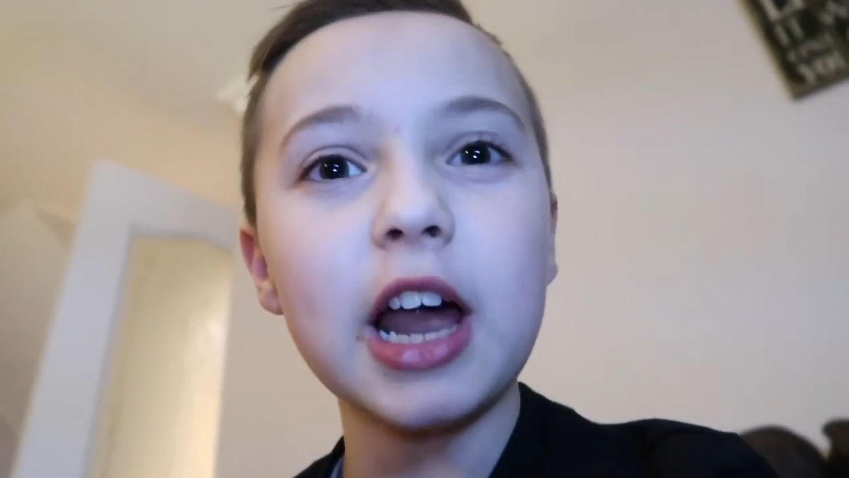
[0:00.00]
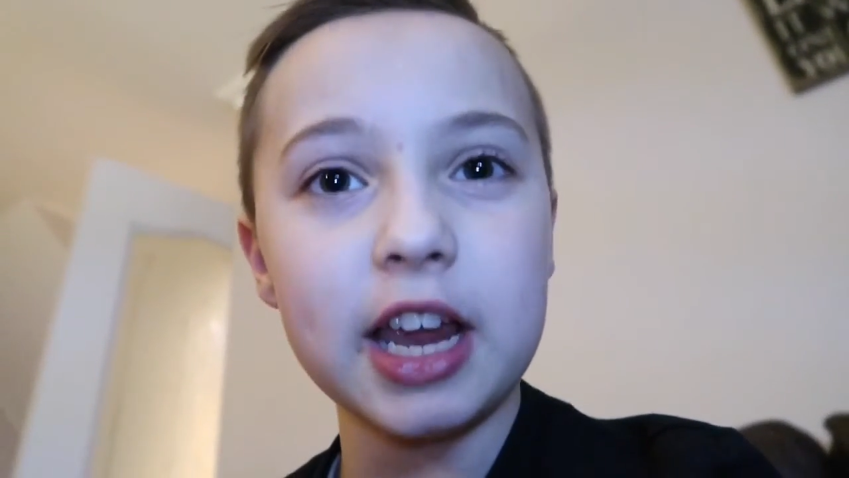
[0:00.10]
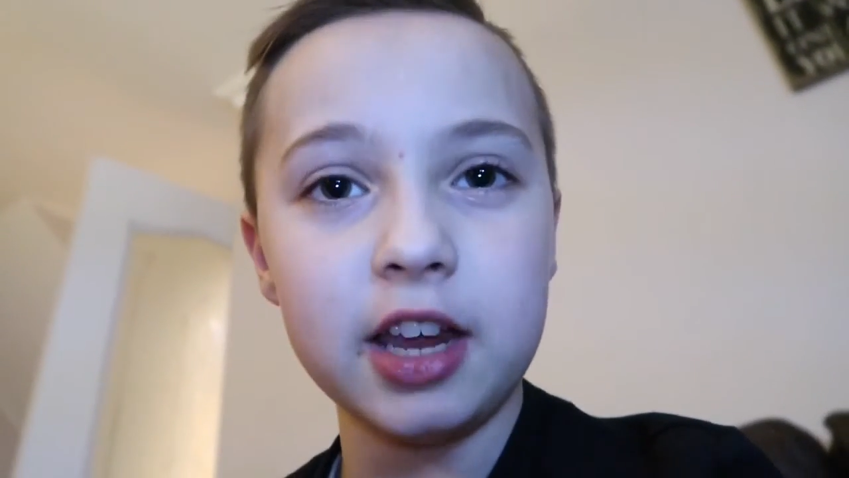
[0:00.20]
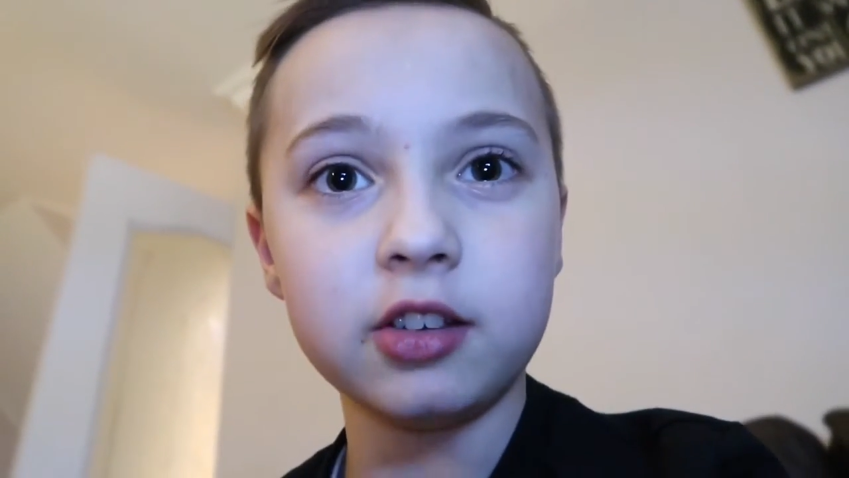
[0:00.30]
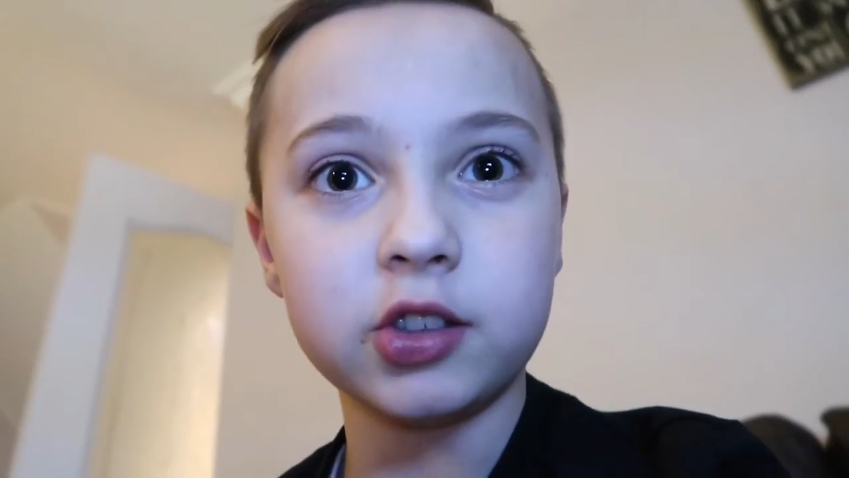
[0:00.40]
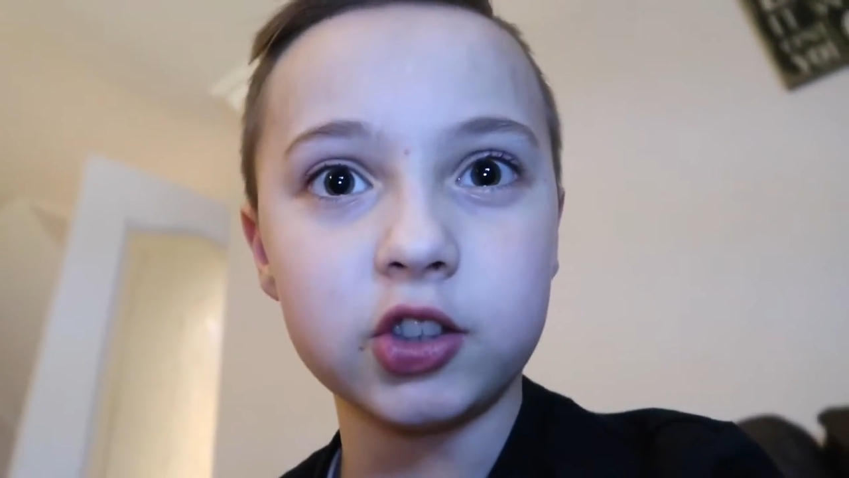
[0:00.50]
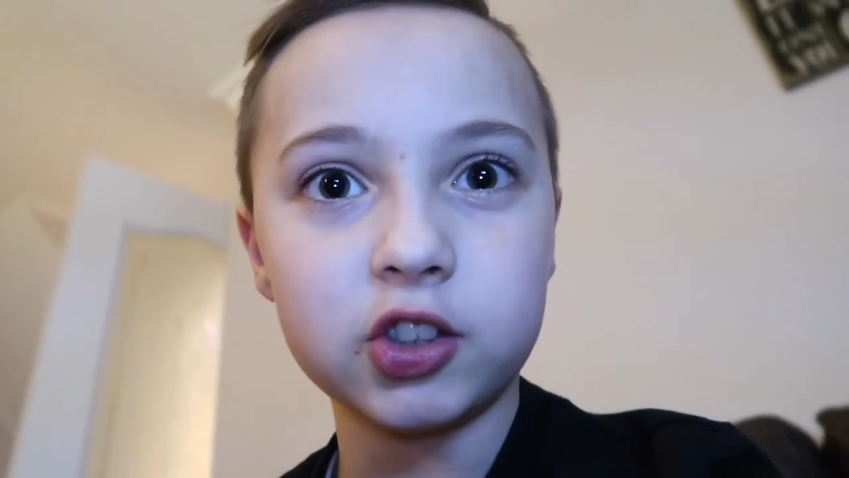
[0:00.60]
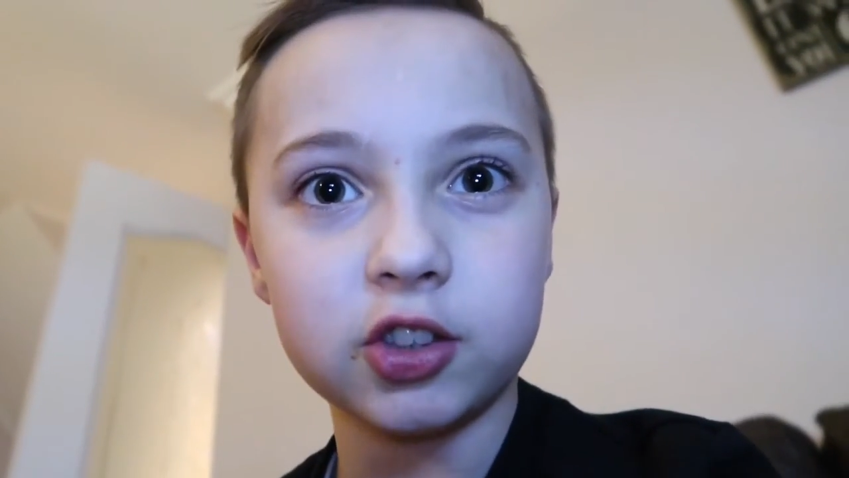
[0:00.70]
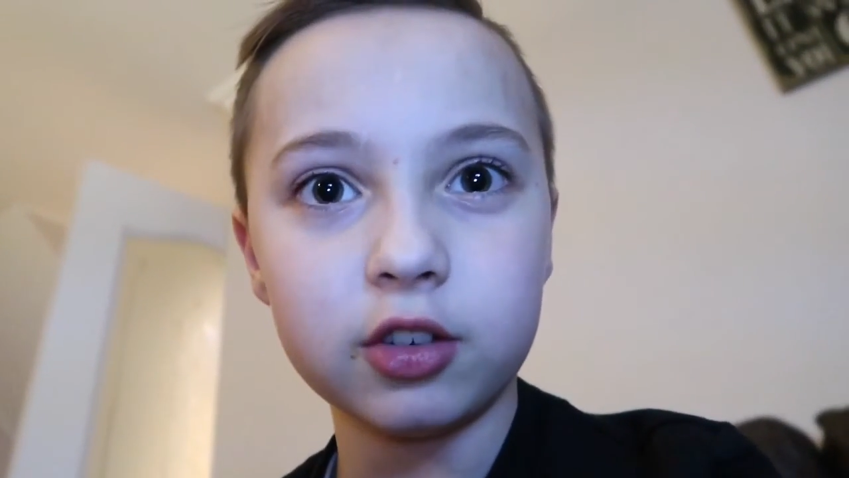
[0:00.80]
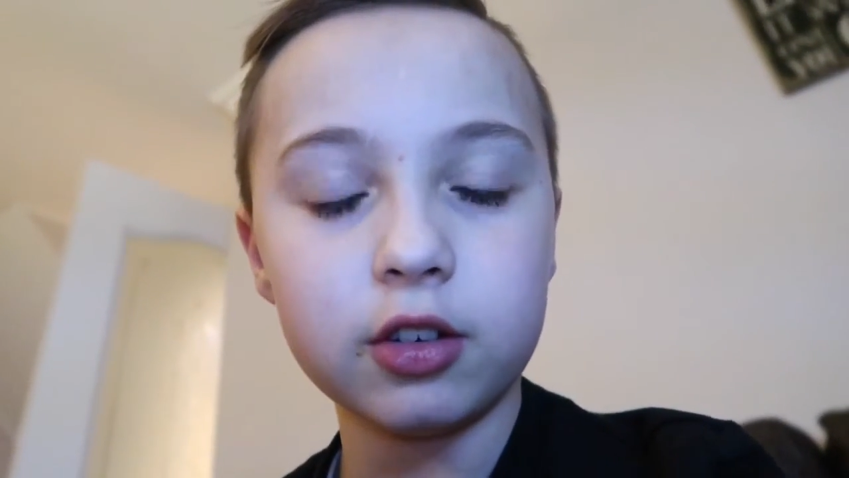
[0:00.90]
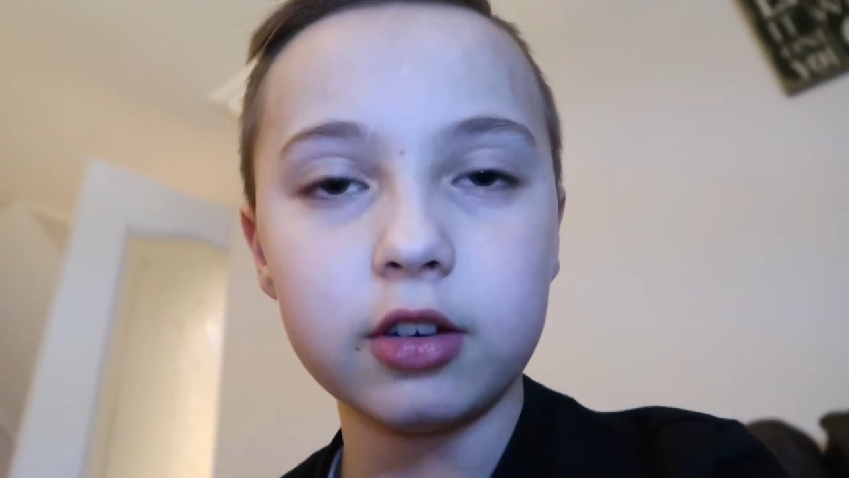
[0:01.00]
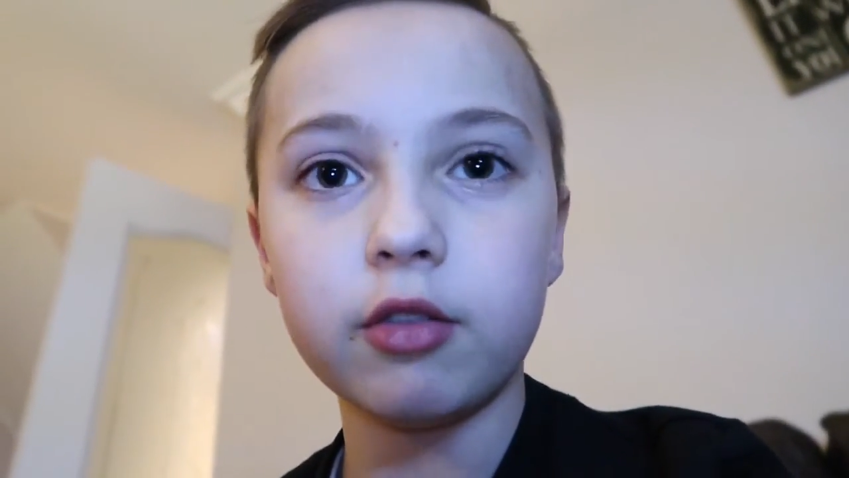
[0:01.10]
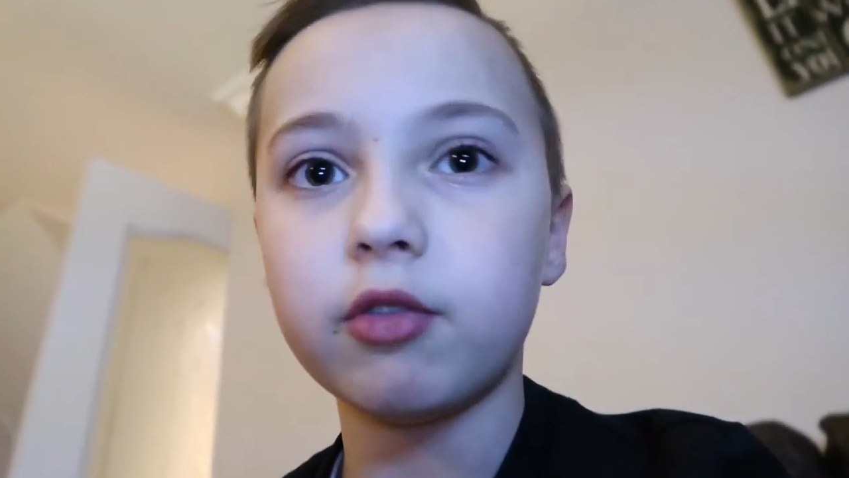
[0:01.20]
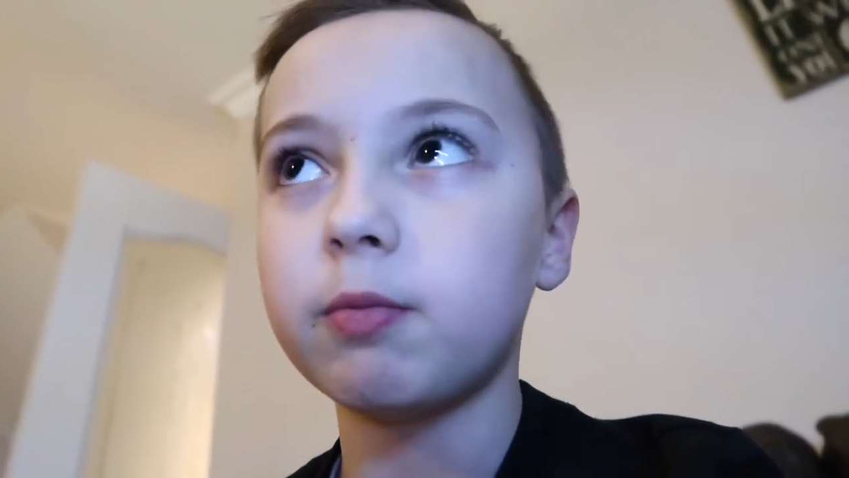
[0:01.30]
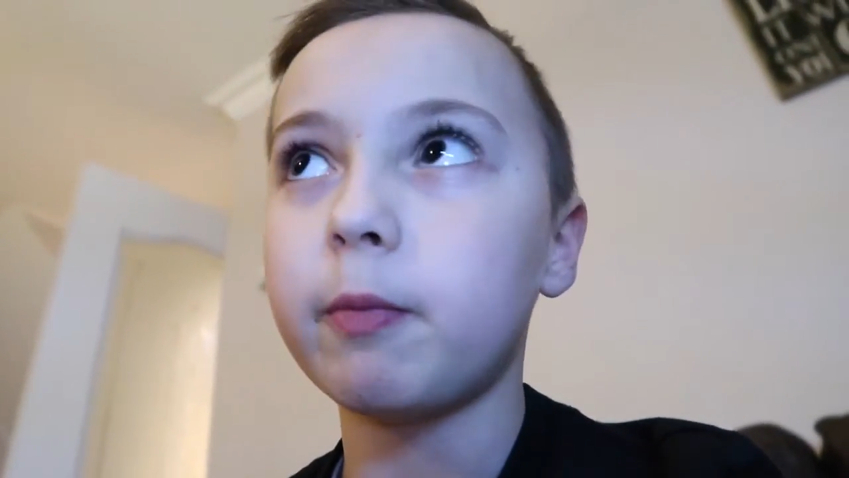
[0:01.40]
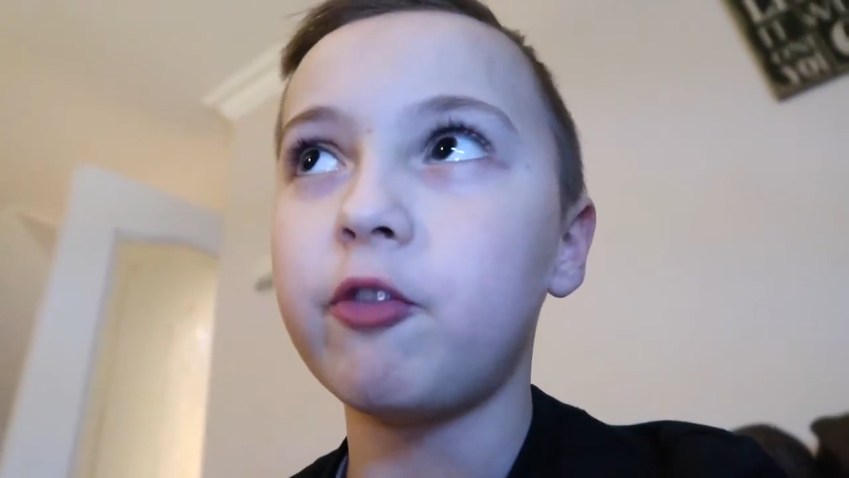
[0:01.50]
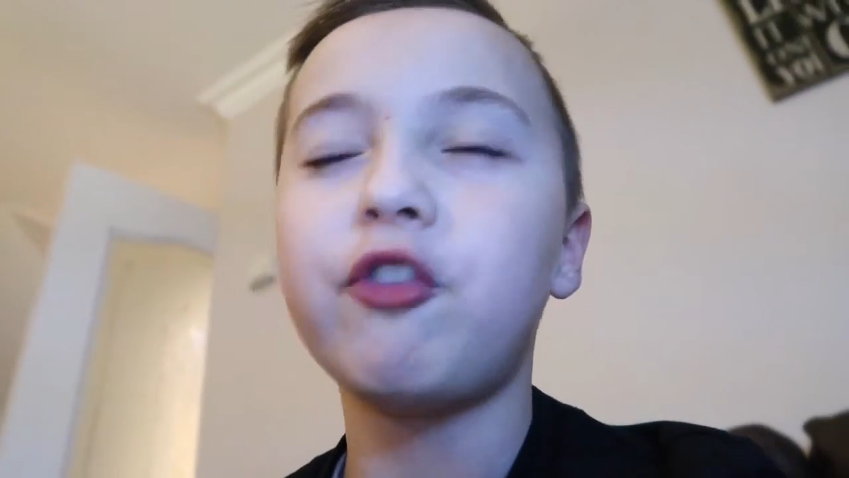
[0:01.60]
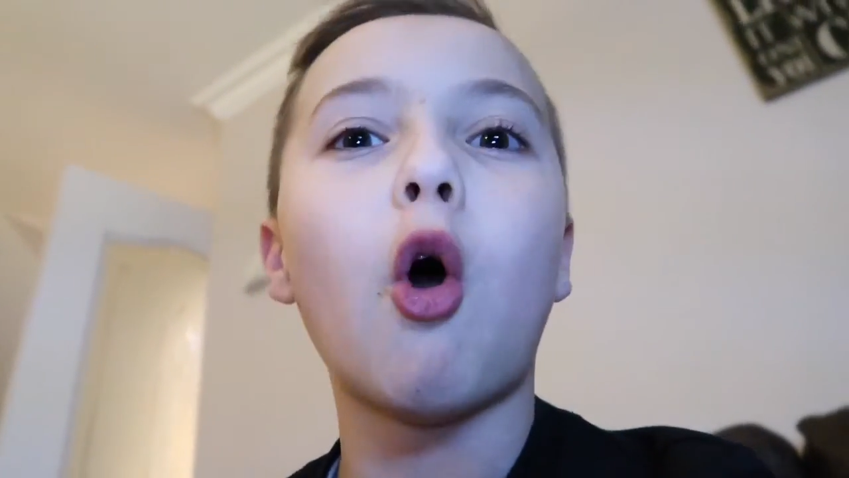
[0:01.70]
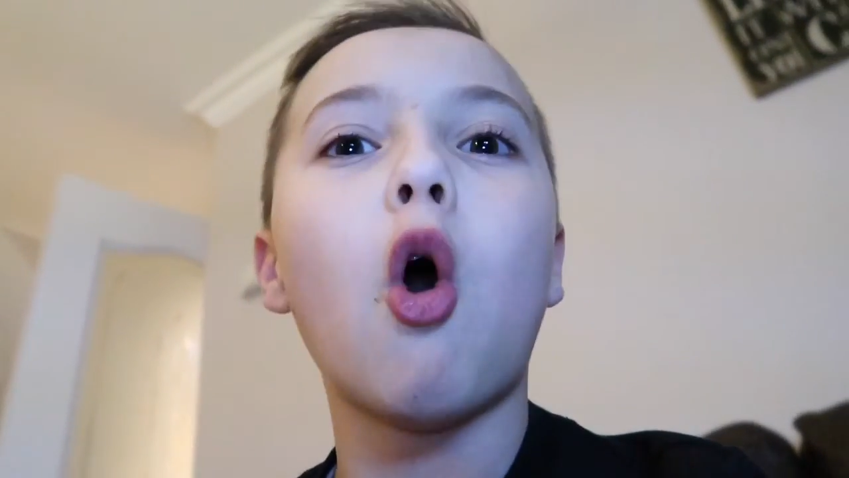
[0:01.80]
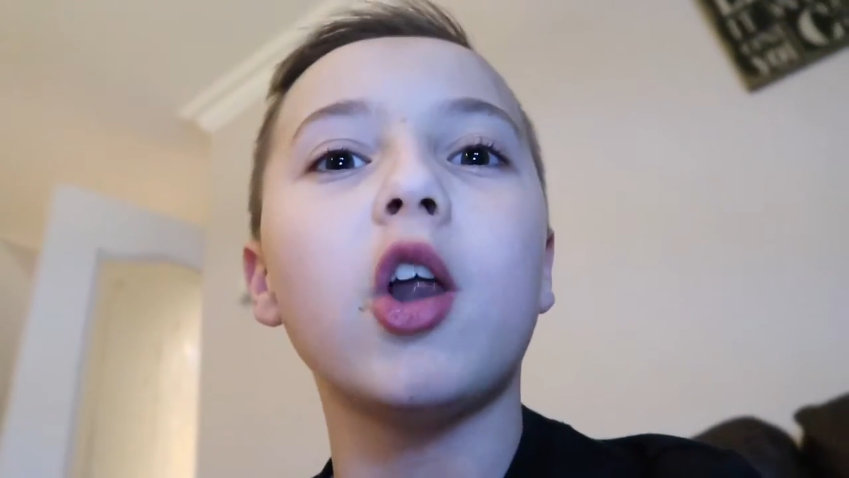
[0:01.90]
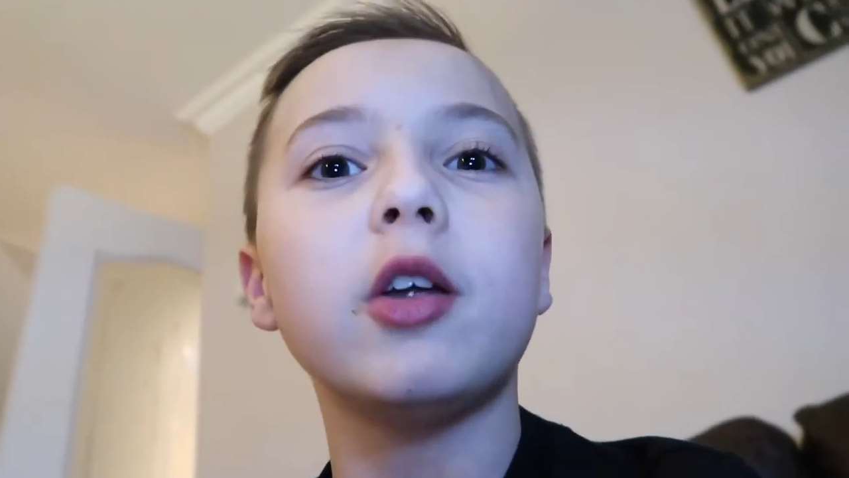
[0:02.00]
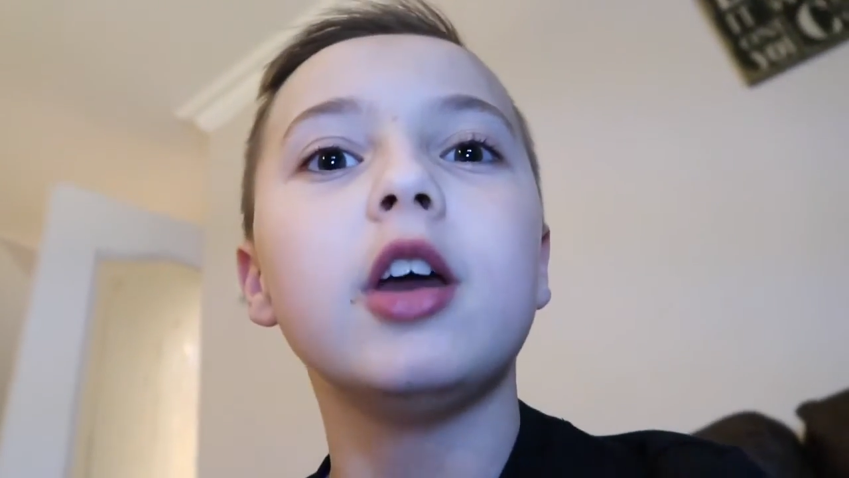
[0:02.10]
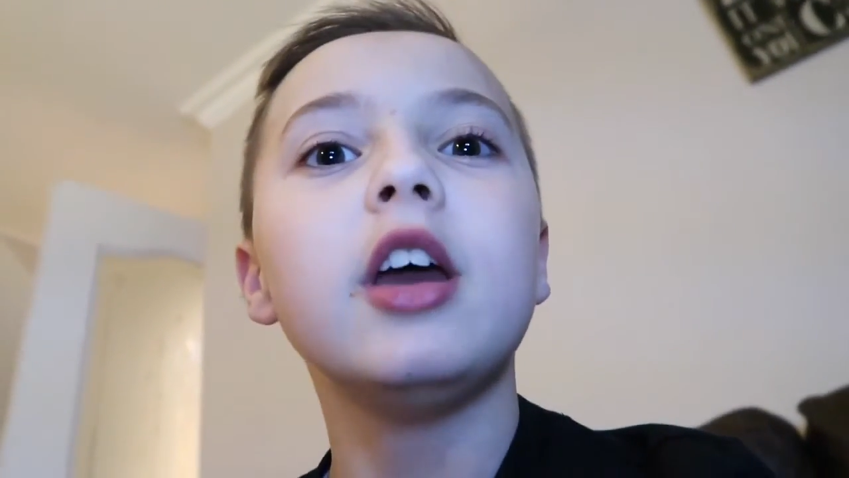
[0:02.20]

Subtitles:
likes, 4...